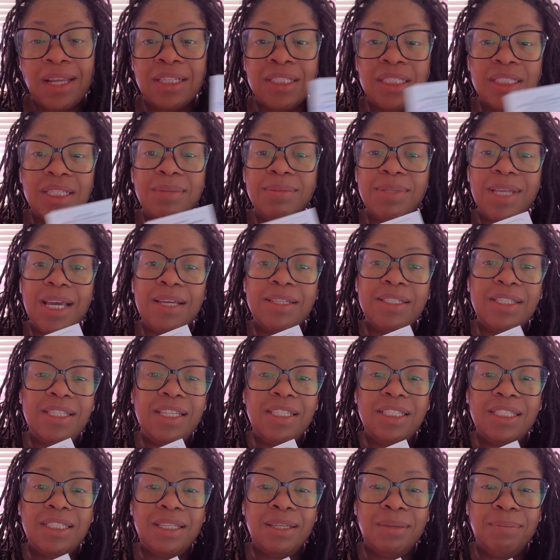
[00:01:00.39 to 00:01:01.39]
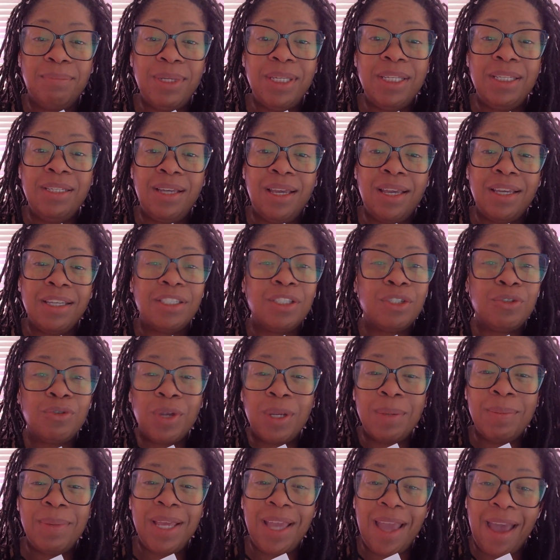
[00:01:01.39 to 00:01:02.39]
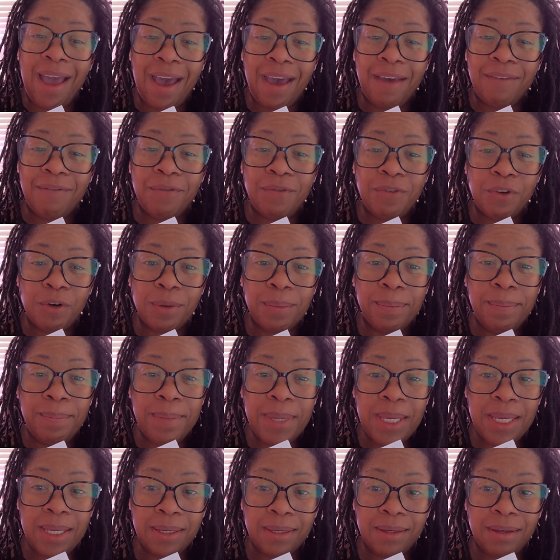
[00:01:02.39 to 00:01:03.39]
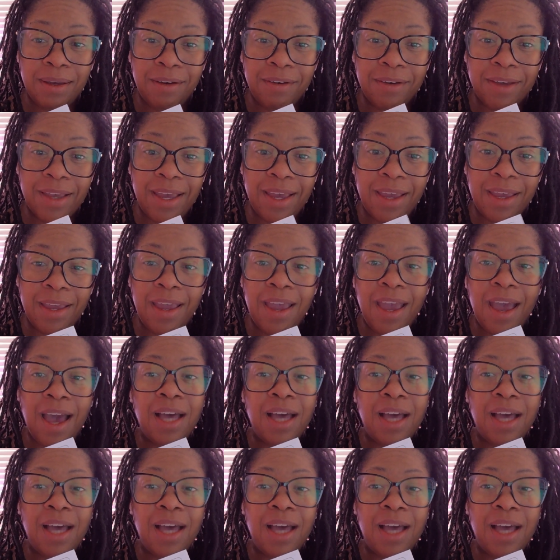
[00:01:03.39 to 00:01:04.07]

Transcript: Because sometimes these can be extremely hot for me, okay?